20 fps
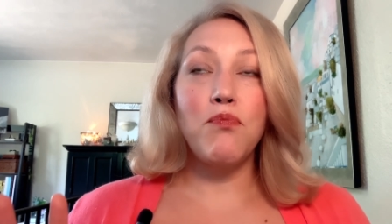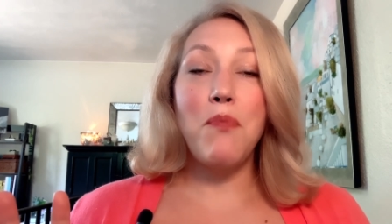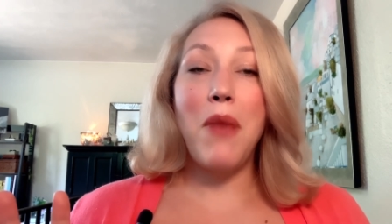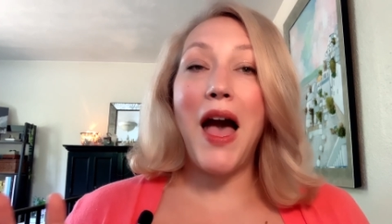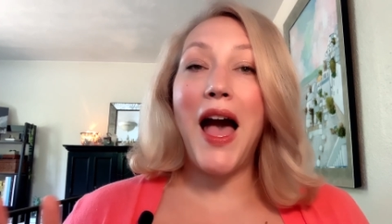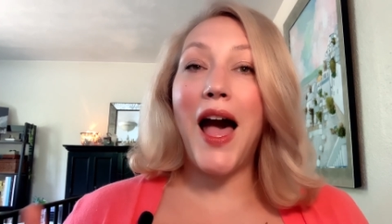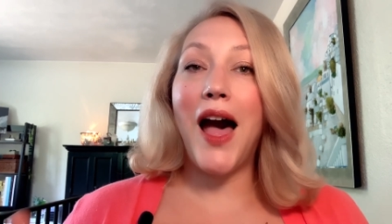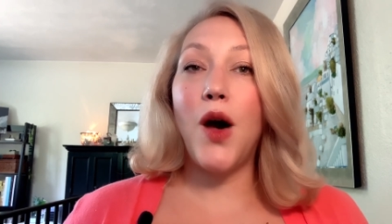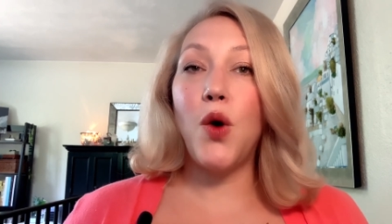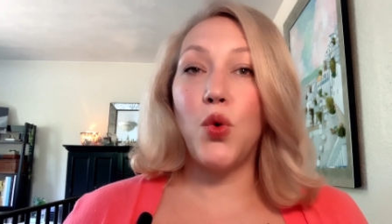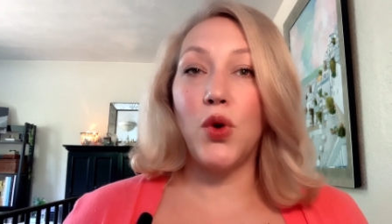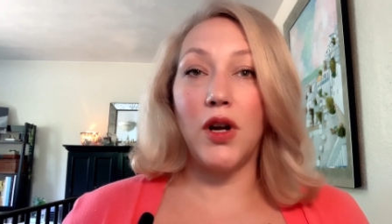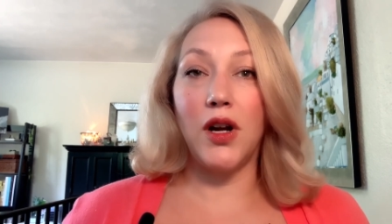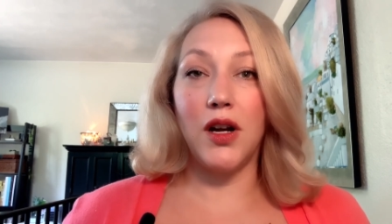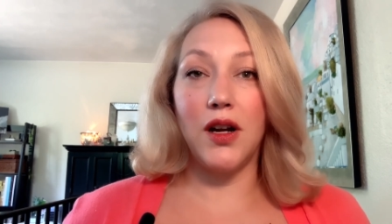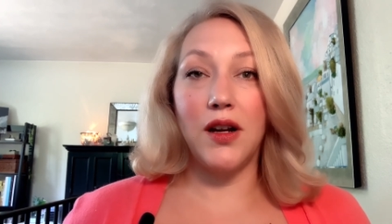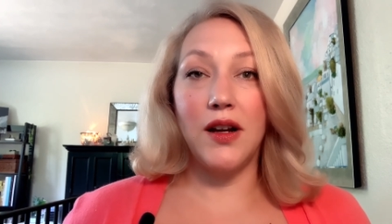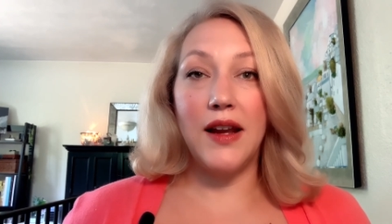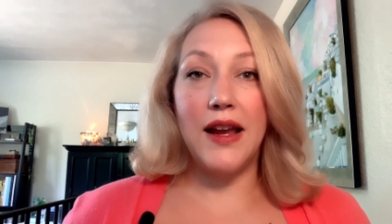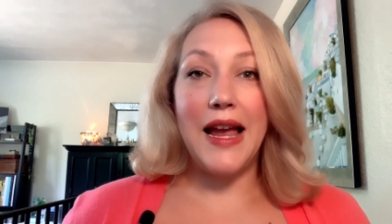
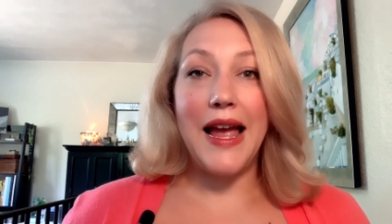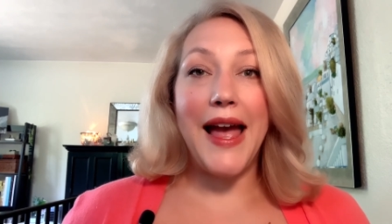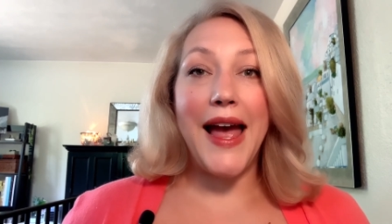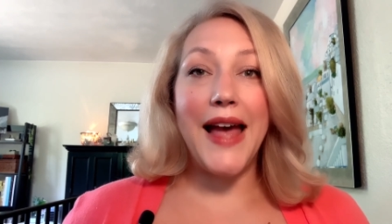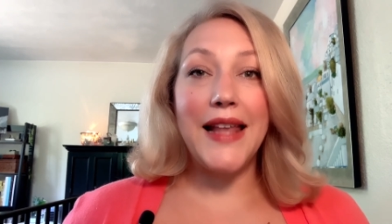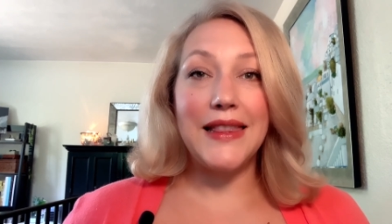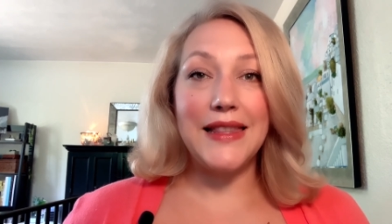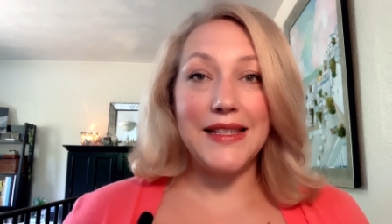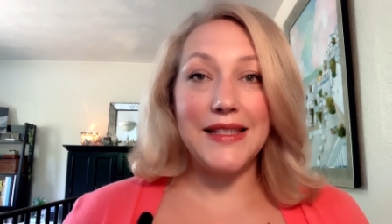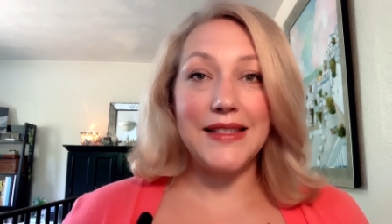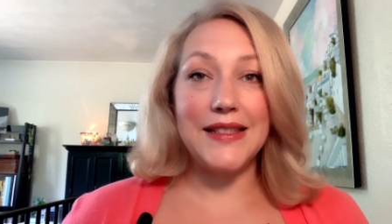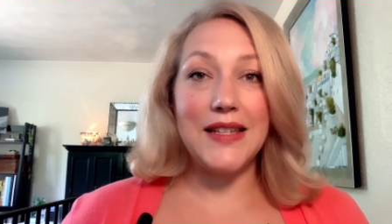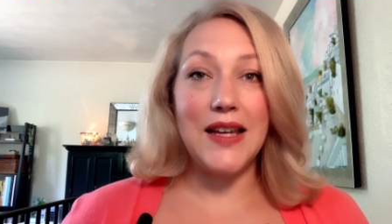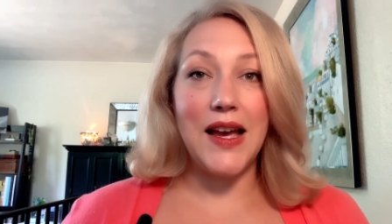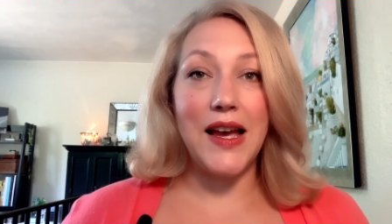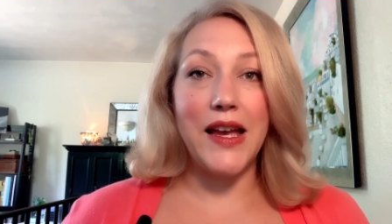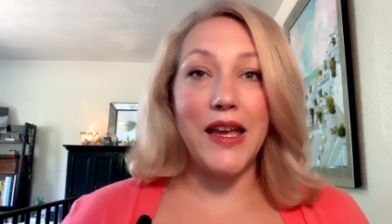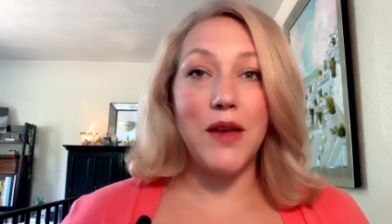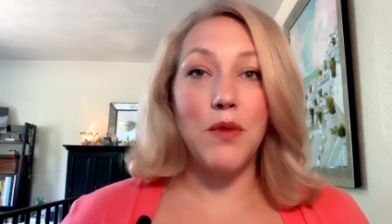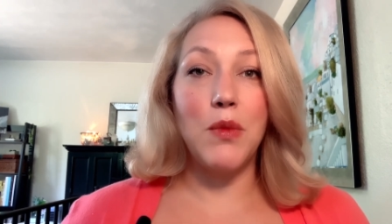power at this
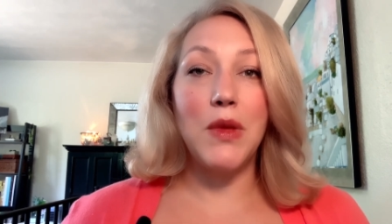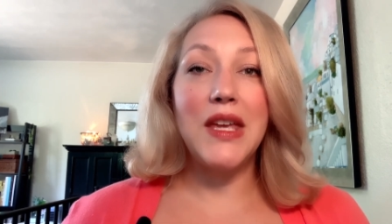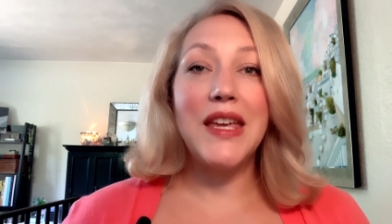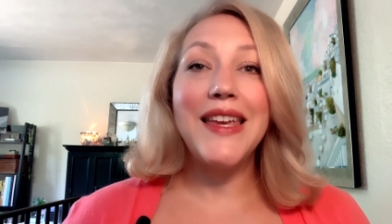time